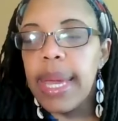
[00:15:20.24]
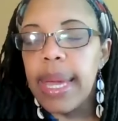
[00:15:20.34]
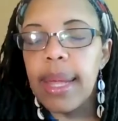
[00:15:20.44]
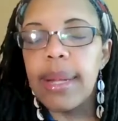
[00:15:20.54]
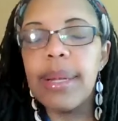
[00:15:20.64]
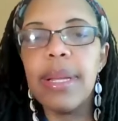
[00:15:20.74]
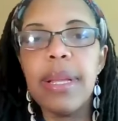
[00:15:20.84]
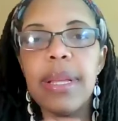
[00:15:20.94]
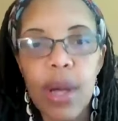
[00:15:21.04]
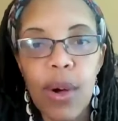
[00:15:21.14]
And
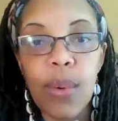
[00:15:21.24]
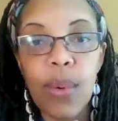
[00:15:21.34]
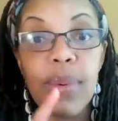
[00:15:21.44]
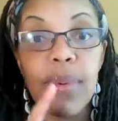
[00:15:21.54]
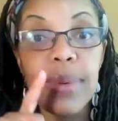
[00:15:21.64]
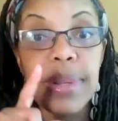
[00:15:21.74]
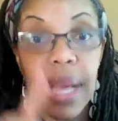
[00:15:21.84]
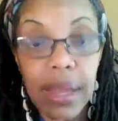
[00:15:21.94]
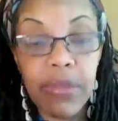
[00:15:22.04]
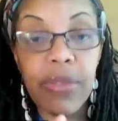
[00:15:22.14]
so
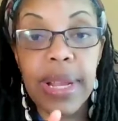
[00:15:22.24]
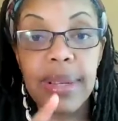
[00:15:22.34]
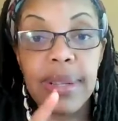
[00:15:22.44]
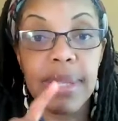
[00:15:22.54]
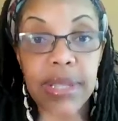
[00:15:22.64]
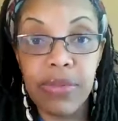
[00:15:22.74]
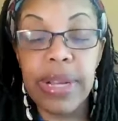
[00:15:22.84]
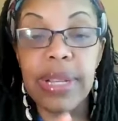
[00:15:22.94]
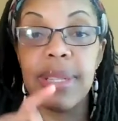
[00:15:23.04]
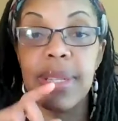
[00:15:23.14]
tell a friend, sister
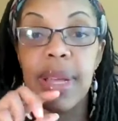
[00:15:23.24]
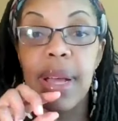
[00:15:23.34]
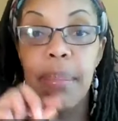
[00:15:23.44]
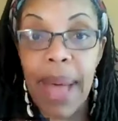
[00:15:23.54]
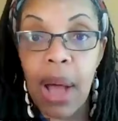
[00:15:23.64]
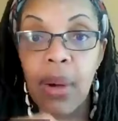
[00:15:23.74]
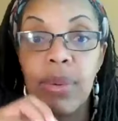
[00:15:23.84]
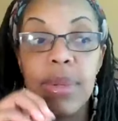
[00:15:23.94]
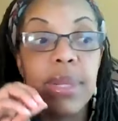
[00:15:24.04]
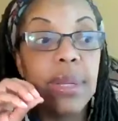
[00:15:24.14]
friends,
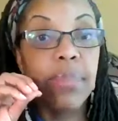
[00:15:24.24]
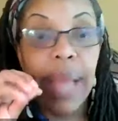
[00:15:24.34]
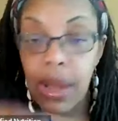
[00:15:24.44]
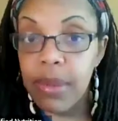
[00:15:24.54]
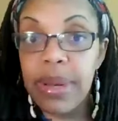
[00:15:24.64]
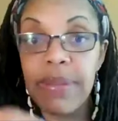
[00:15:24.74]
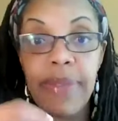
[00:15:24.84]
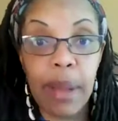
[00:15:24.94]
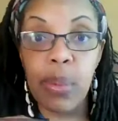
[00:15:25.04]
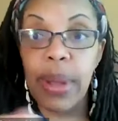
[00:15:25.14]
about Black women
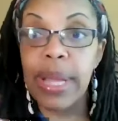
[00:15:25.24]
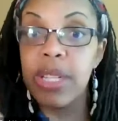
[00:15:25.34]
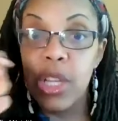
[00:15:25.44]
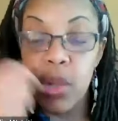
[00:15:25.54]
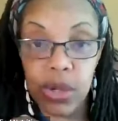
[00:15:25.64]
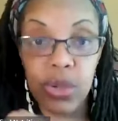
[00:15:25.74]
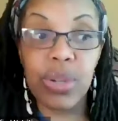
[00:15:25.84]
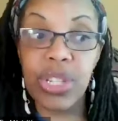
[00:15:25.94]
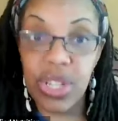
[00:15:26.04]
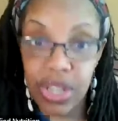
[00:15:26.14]
and fibroids, your
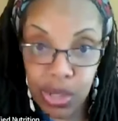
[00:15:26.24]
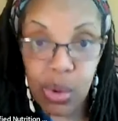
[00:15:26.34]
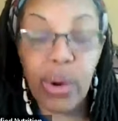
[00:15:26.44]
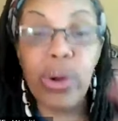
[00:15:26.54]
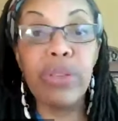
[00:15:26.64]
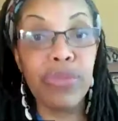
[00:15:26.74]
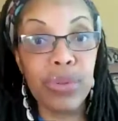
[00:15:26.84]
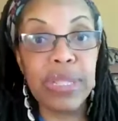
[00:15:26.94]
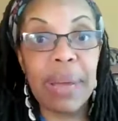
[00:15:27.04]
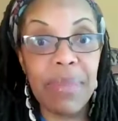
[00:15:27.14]
nutrition. You heard the
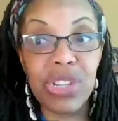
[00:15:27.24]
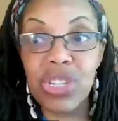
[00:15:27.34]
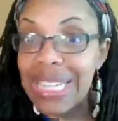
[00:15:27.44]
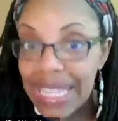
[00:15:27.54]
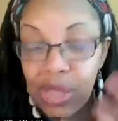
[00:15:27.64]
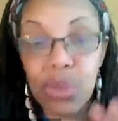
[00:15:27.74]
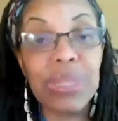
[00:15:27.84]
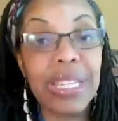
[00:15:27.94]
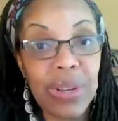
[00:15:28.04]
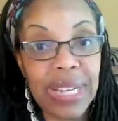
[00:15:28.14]
foods I mentioned, get
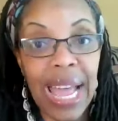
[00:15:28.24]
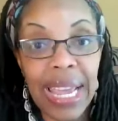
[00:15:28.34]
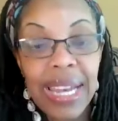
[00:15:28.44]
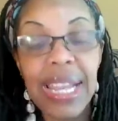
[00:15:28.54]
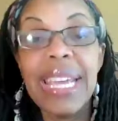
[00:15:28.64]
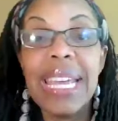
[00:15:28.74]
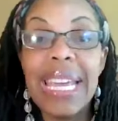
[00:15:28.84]
those in your diet,